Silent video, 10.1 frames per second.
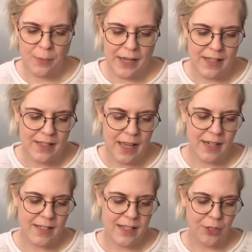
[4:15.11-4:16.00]
Banks said,
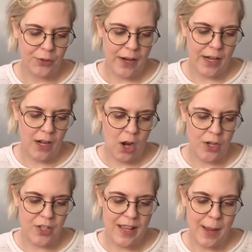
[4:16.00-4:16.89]
accelerating
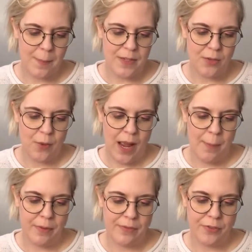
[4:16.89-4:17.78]
onto the empty
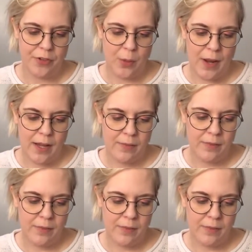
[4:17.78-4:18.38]
ramp of the freeway.